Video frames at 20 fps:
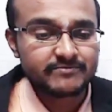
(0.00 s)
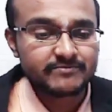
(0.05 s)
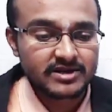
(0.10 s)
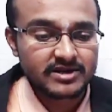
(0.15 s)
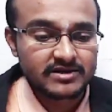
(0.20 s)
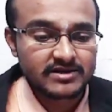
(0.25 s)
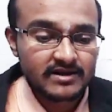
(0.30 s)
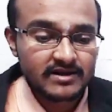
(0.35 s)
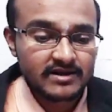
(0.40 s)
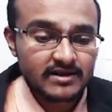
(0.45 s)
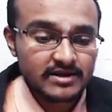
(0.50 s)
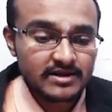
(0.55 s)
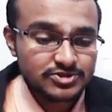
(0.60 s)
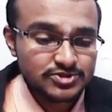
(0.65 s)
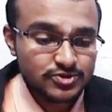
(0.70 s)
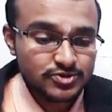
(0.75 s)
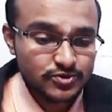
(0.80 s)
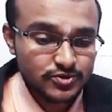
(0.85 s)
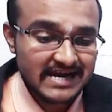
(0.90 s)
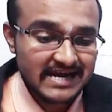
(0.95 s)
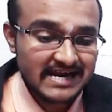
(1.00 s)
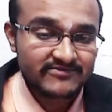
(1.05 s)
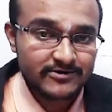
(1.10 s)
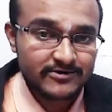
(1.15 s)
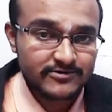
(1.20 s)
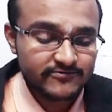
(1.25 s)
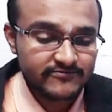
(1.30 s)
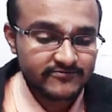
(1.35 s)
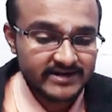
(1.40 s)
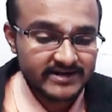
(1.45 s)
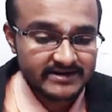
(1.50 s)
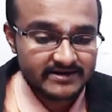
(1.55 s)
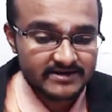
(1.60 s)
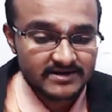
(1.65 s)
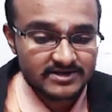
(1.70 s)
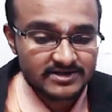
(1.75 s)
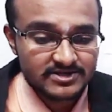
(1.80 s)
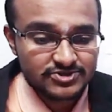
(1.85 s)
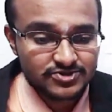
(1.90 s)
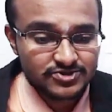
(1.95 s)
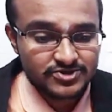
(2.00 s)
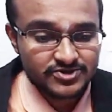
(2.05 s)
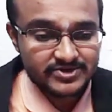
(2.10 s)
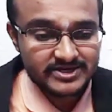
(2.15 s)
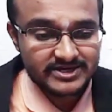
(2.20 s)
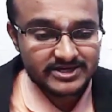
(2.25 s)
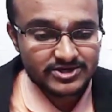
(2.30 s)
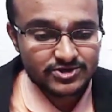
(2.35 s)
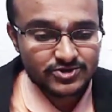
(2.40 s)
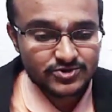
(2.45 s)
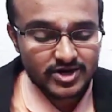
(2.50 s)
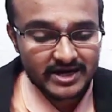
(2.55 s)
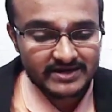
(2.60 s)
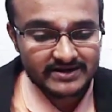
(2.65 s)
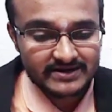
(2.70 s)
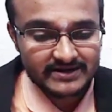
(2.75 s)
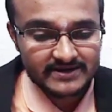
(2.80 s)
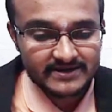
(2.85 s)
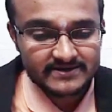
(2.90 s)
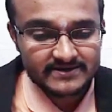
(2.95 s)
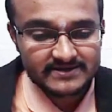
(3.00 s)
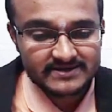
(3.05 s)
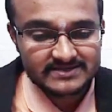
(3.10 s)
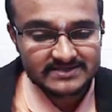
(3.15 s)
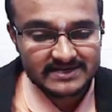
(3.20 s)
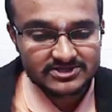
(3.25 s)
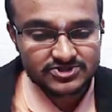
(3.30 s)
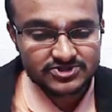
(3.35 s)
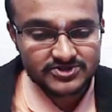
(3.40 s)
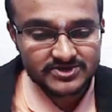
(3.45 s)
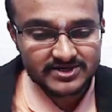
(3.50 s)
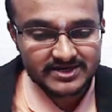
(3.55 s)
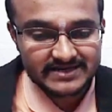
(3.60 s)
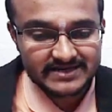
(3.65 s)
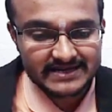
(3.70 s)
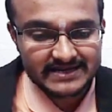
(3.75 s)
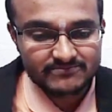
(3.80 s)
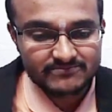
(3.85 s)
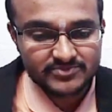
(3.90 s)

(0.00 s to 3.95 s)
So that we have to find. So into 100 is actually